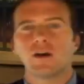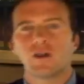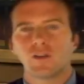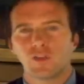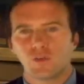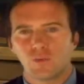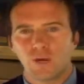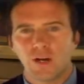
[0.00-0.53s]

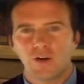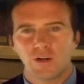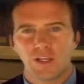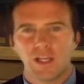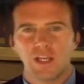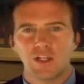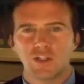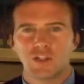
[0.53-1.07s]
the rare
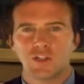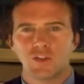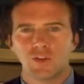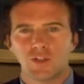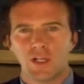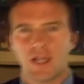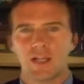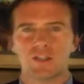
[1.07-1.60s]
occasion
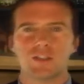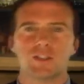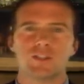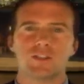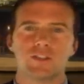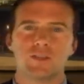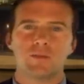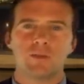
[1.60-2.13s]
you can actually
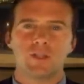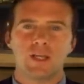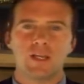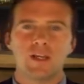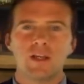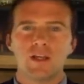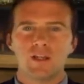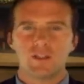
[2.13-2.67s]

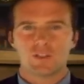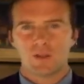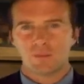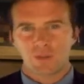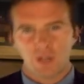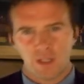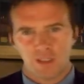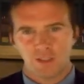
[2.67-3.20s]
stimulate
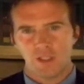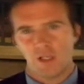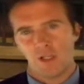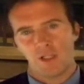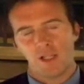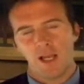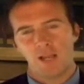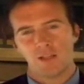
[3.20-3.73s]
some collagen and
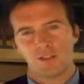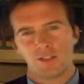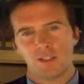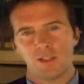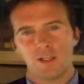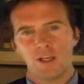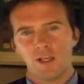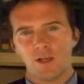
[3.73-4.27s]

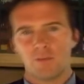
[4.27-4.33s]
elastin,